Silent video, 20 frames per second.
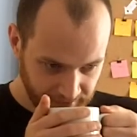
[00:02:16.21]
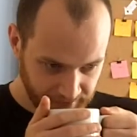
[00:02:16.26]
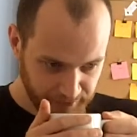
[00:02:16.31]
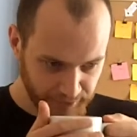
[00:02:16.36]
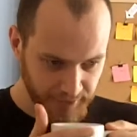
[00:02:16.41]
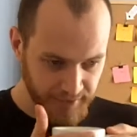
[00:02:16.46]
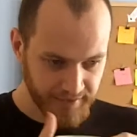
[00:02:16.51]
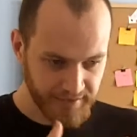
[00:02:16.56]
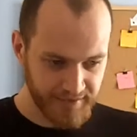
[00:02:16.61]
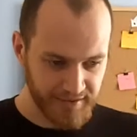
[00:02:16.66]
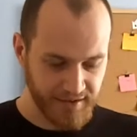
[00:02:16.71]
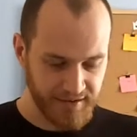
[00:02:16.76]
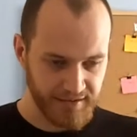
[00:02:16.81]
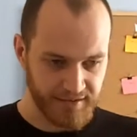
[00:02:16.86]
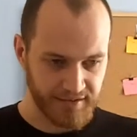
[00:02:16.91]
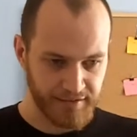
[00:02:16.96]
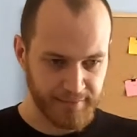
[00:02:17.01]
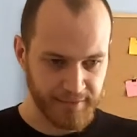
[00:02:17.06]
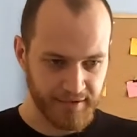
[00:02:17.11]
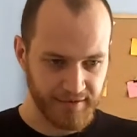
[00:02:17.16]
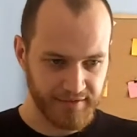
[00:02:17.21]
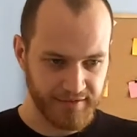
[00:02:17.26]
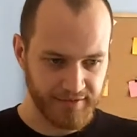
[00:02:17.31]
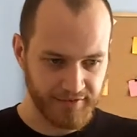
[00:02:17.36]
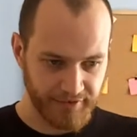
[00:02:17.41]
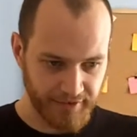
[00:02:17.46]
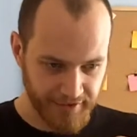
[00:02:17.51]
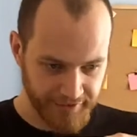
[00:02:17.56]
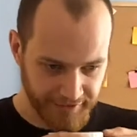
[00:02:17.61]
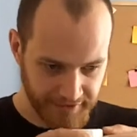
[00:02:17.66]
So all I can say is it smells
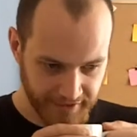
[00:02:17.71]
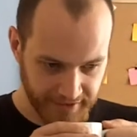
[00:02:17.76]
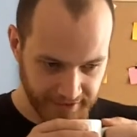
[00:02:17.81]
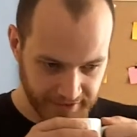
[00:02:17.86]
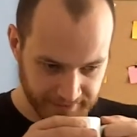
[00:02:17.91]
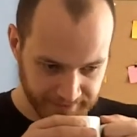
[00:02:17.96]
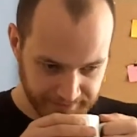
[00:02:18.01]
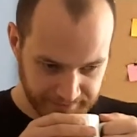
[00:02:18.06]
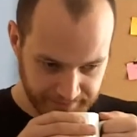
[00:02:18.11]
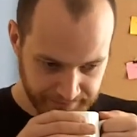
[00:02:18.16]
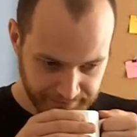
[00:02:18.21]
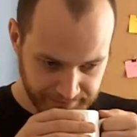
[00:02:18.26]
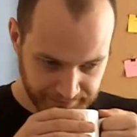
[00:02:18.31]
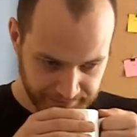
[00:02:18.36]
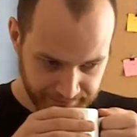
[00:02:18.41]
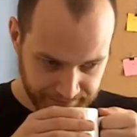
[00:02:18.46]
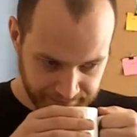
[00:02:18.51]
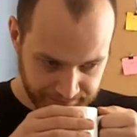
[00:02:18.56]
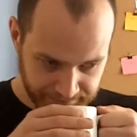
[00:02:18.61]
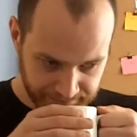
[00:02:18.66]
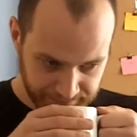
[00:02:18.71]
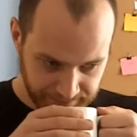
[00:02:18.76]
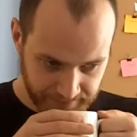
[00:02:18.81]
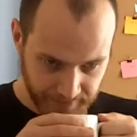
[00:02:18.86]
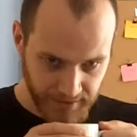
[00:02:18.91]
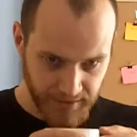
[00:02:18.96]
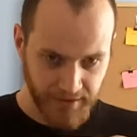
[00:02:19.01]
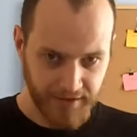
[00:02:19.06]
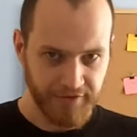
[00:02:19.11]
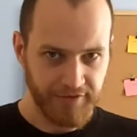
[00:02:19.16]
very faintly,
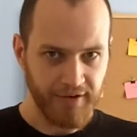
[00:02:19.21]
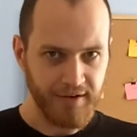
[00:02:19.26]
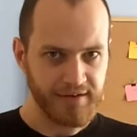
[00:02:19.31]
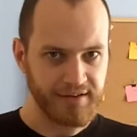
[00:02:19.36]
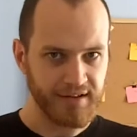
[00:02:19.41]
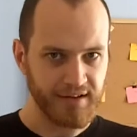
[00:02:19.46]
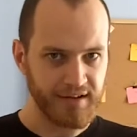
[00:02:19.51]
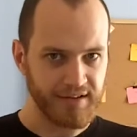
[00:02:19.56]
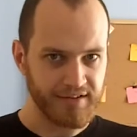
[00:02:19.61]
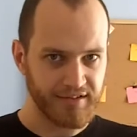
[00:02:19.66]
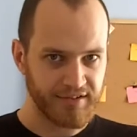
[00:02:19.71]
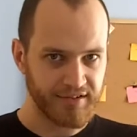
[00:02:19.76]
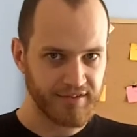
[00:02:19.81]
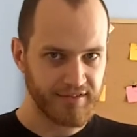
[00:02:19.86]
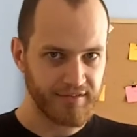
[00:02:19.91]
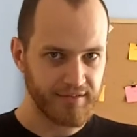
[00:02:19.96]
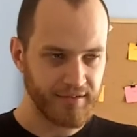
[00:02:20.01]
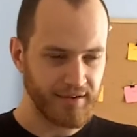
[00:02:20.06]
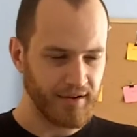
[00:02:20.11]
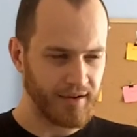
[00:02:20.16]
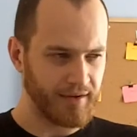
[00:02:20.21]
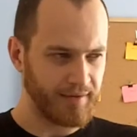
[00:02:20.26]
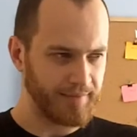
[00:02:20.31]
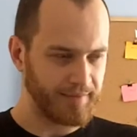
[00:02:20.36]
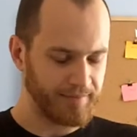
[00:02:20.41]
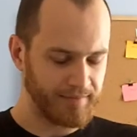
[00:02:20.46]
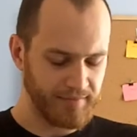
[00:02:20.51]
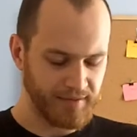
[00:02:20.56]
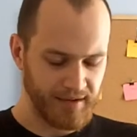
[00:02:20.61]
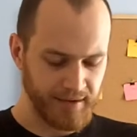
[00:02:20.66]
like a very delicious
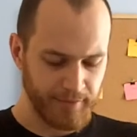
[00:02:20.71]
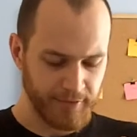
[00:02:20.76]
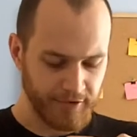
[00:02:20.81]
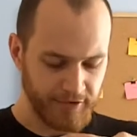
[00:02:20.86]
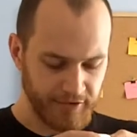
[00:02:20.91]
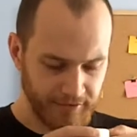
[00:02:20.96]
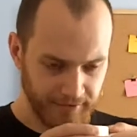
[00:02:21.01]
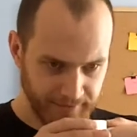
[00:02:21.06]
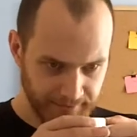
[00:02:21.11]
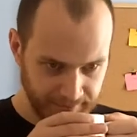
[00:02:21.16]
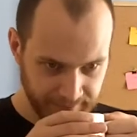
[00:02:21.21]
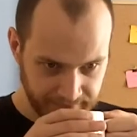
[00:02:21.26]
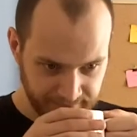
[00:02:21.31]
um, sandwich,